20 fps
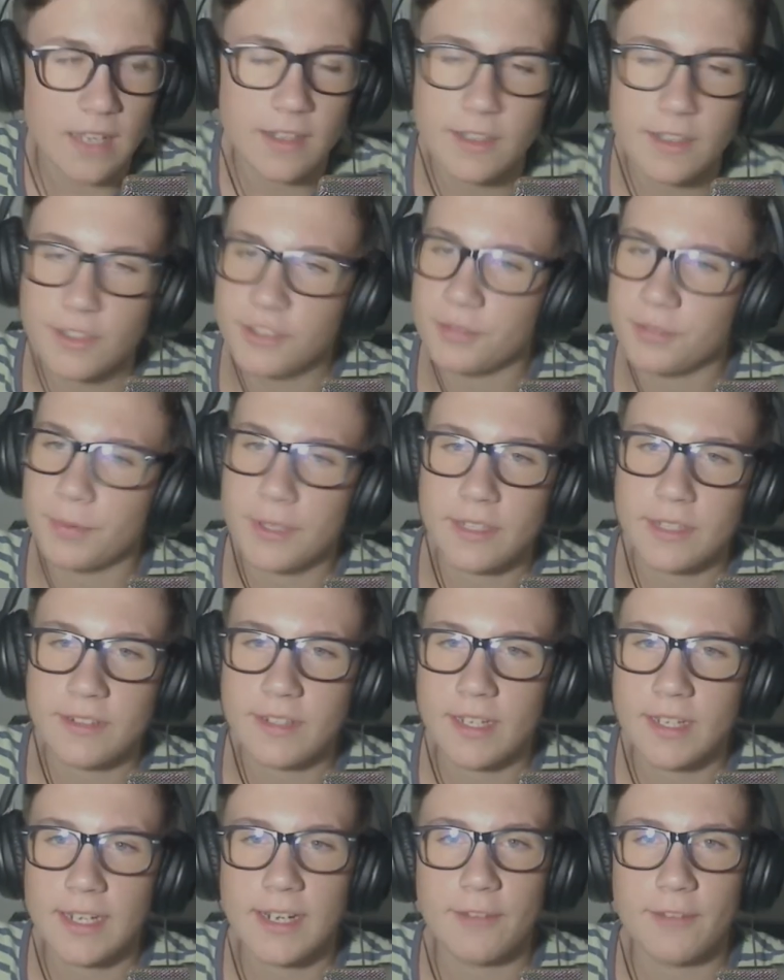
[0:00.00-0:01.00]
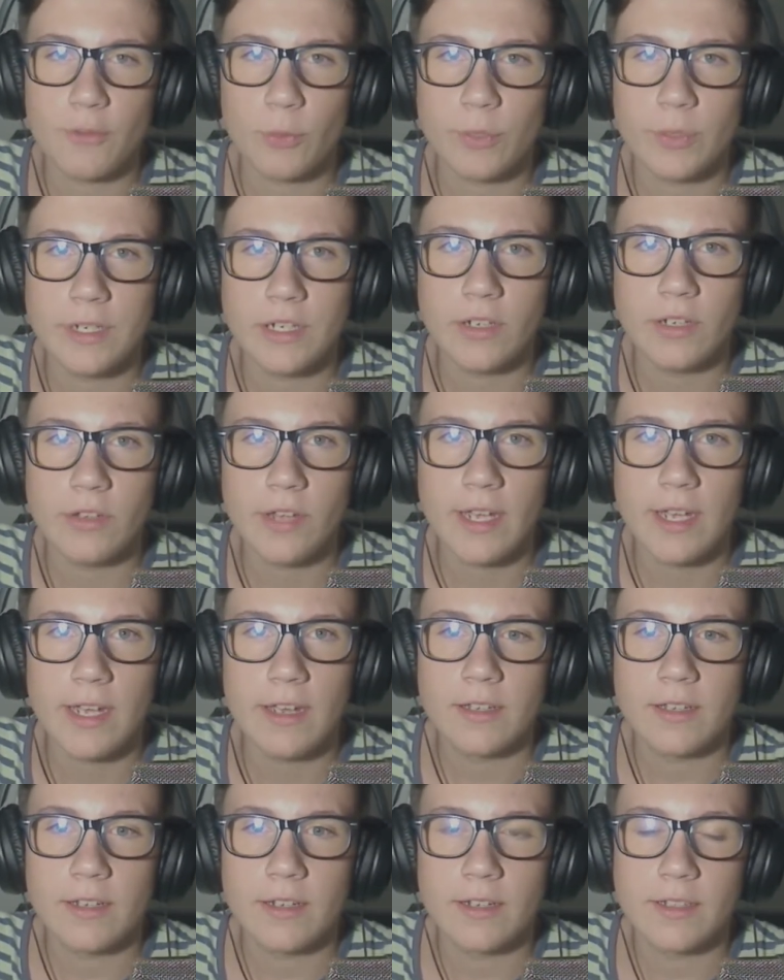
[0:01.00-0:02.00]
And I just wanted to let everyone know
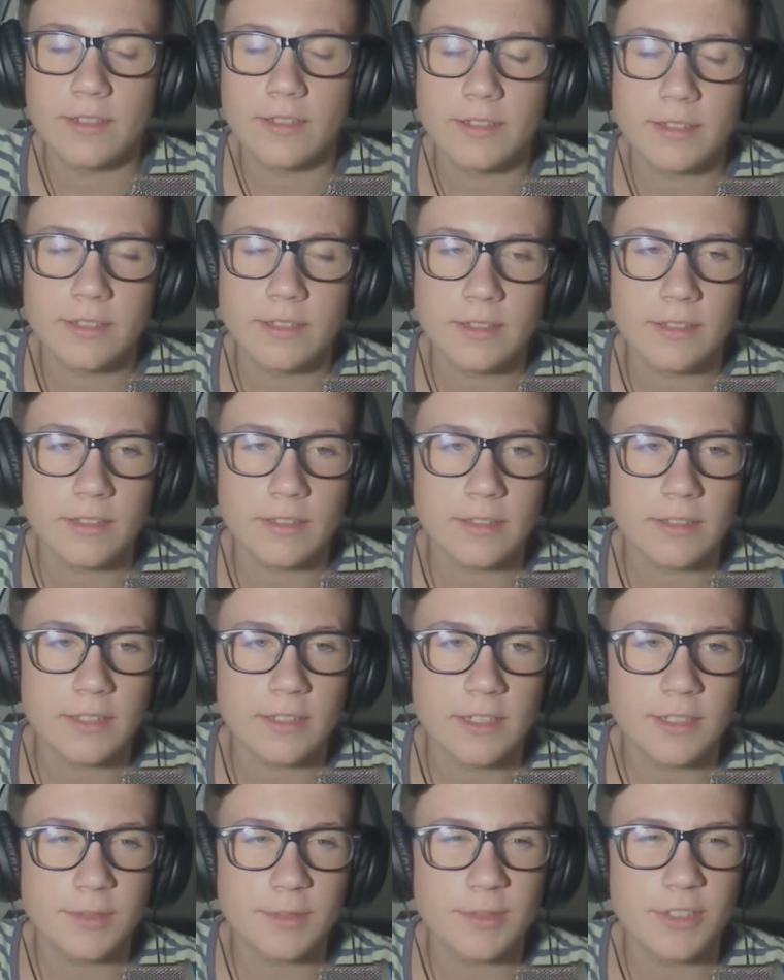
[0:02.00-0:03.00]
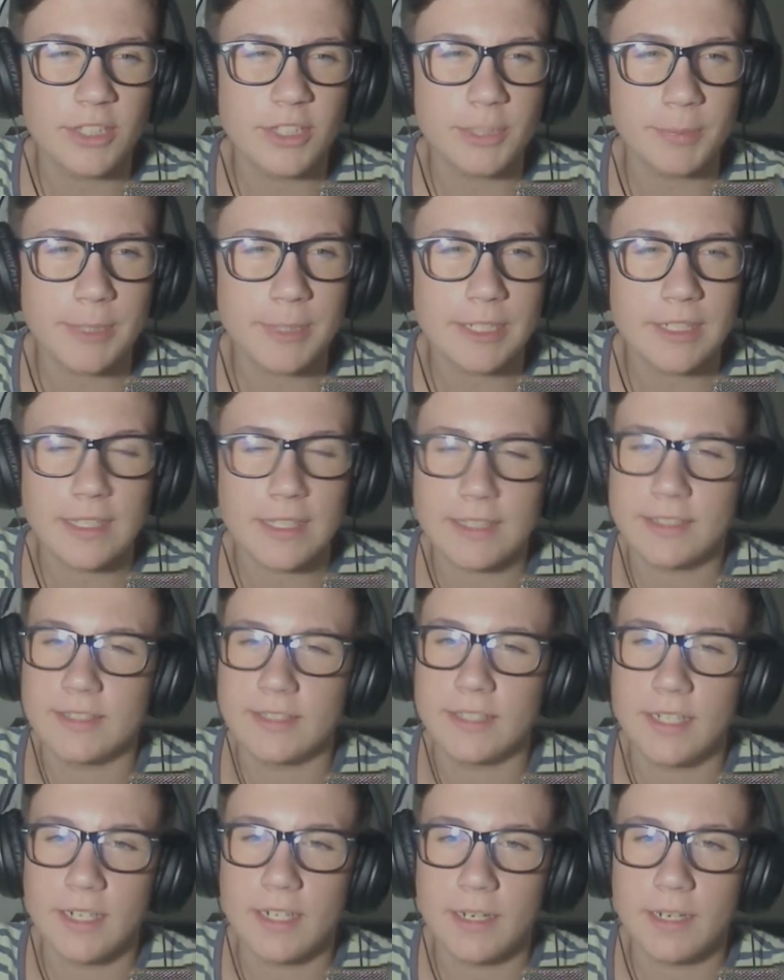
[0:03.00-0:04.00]
that, because it's just been like
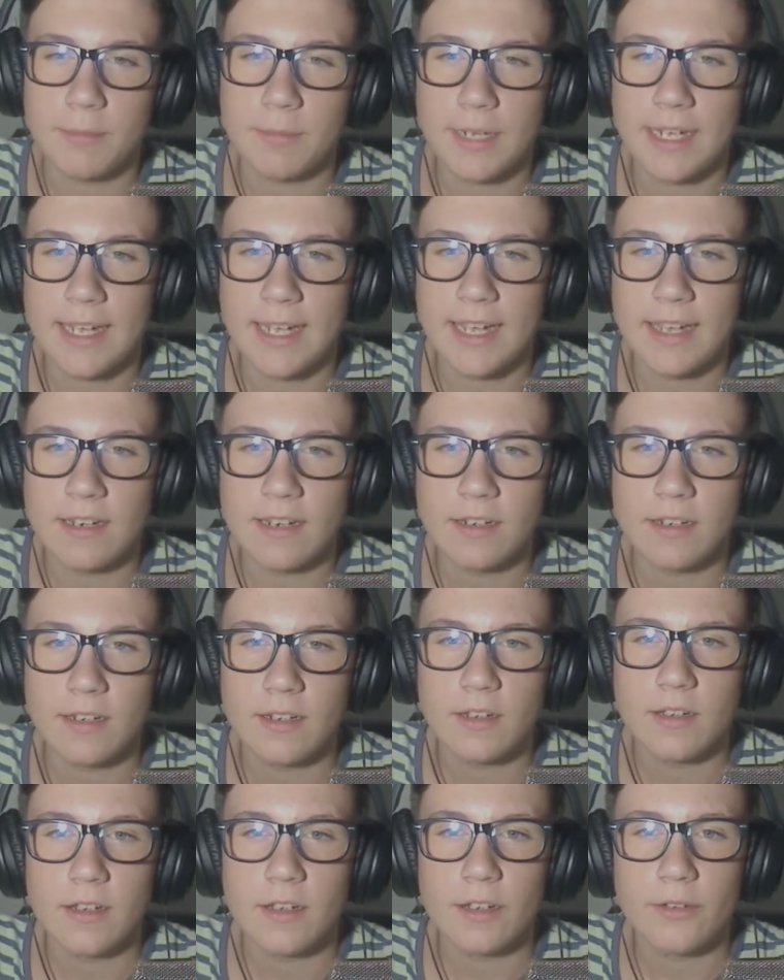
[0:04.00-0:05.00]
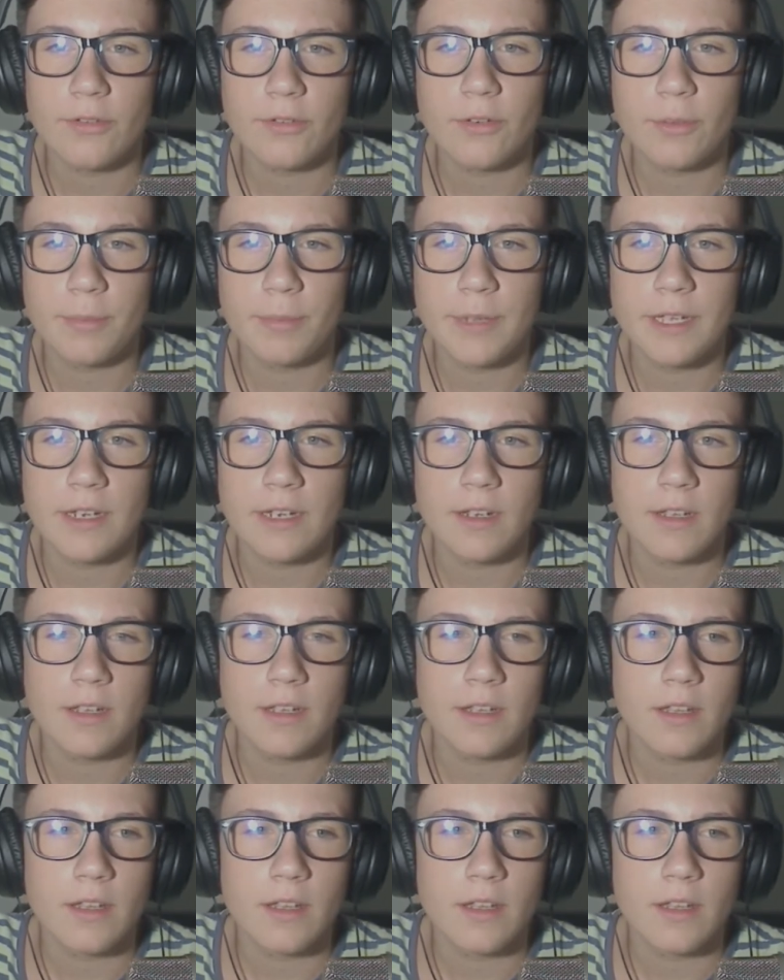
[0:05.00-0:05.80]
sitting in my head for a bit,